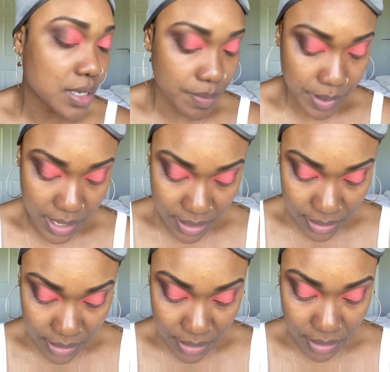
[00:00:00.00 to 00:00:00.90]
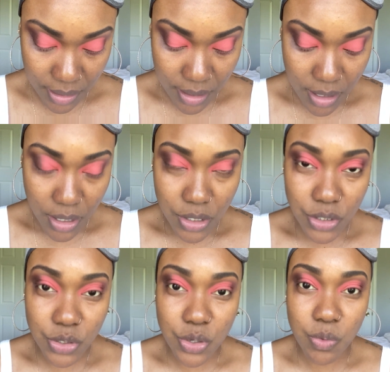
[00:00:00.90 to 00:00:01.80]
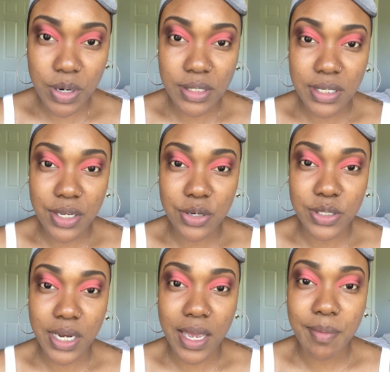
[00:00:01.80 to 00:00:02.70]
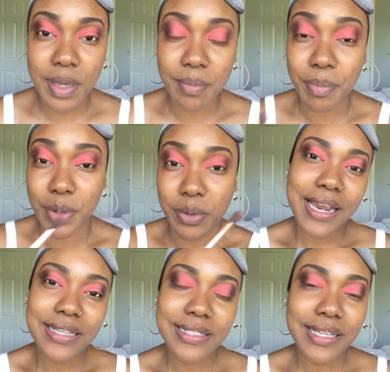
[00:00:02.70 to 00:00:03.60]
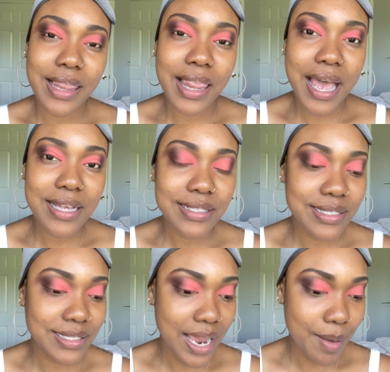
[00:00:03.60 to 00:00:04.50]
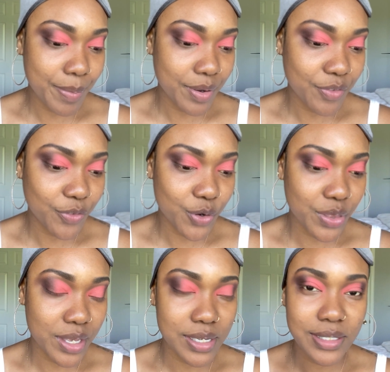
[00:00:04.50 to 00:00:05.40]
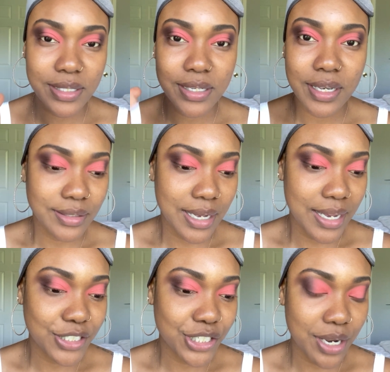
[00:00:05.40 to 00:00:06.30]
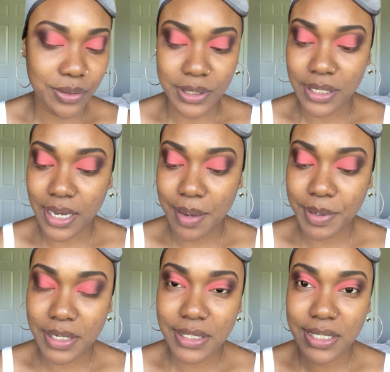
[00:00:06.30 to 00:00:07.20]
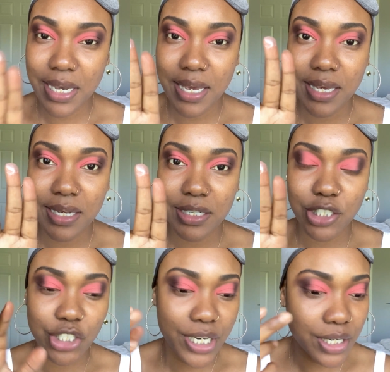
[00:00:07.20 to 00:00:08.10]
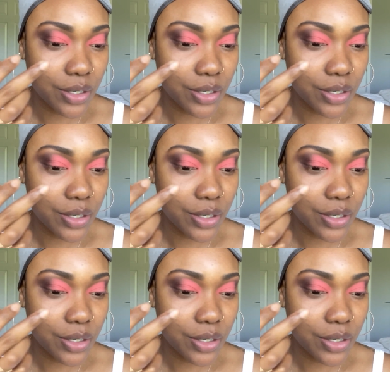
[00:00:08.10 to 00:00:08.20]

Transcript: apply this look. So you want to take your time and build. As the last step for this eyeshadow look, I'm gonna take JD